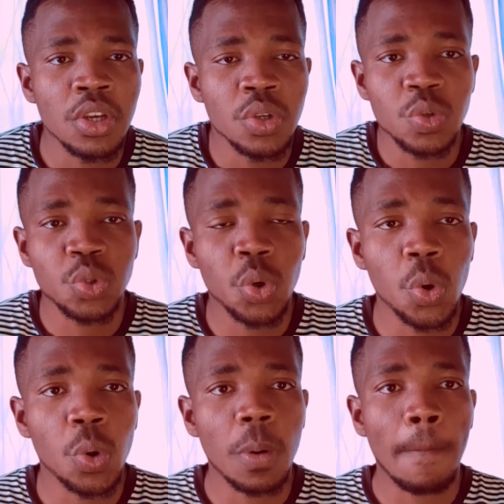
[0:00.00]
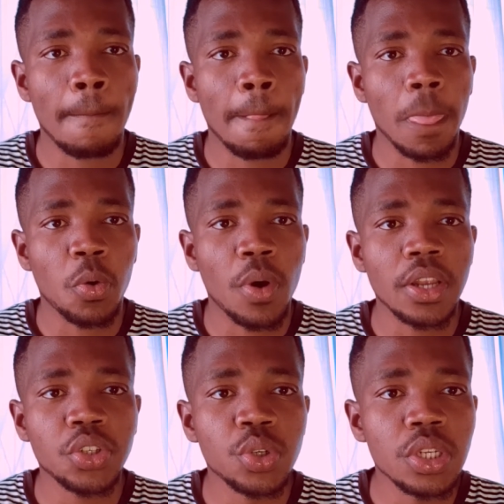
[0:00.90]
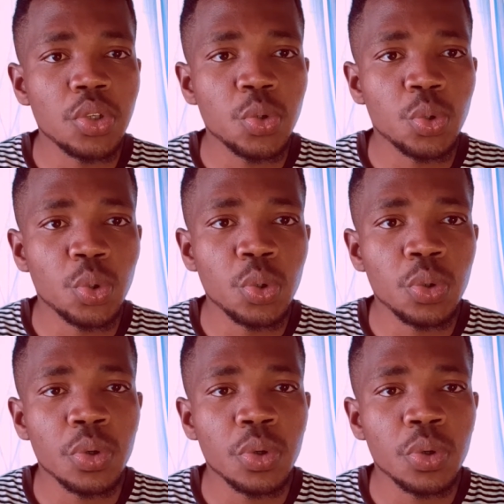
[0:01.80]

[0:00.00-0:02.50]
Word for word: So what you need to do